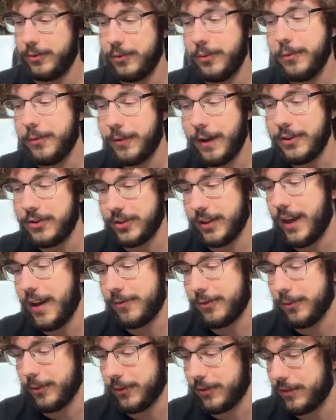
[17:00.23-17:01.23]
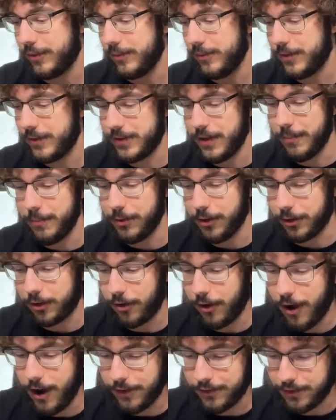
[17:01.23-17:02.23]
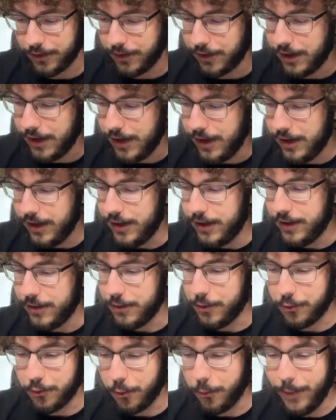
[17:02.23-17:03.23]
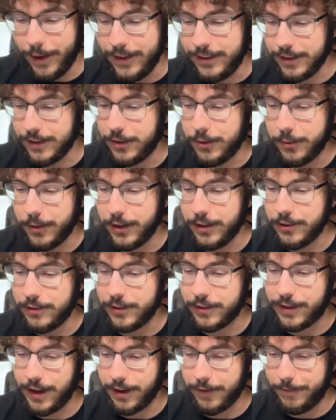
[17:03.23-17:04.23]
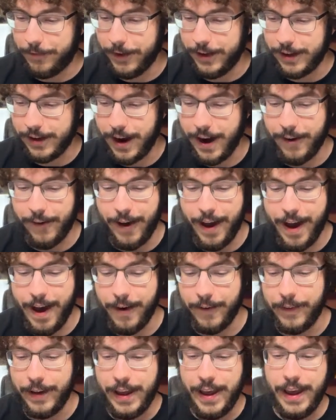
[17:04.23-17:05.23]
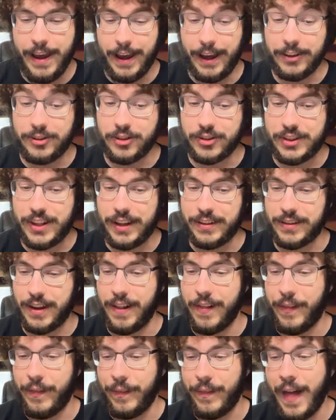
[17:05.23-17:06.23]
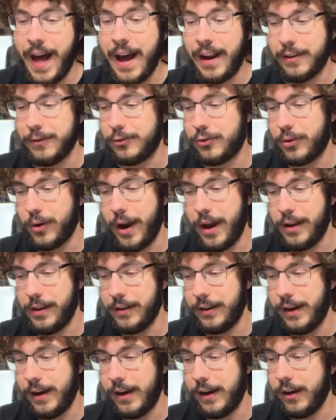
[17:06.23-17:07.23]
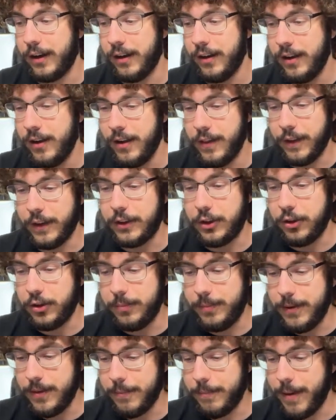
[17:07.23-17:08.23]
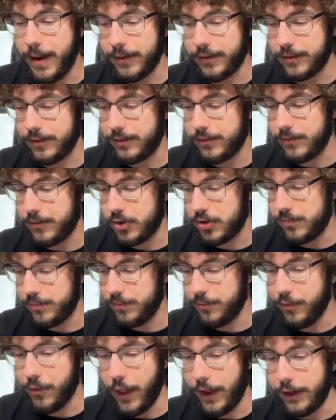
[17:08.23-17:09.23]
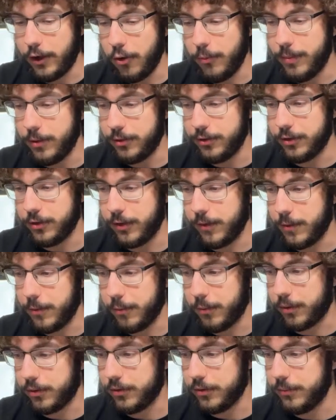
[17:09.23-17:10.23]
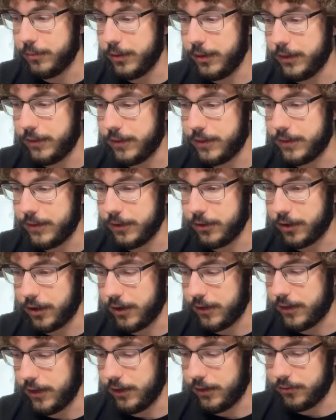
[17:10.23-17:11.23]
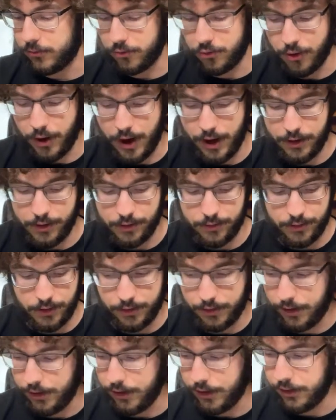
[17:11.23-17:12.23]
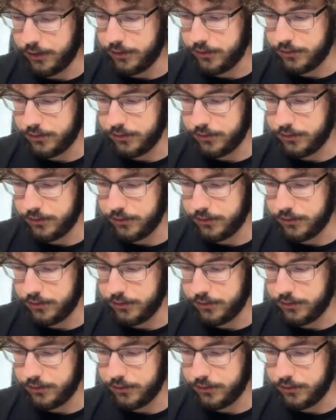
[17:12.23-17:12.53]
You eventually have to stumble across it. There's a way to do it. You just got to figure out how. It just takes a lot of trial and error. Like, you could be the best Lego builder in the world, but it's still going to take trial and error.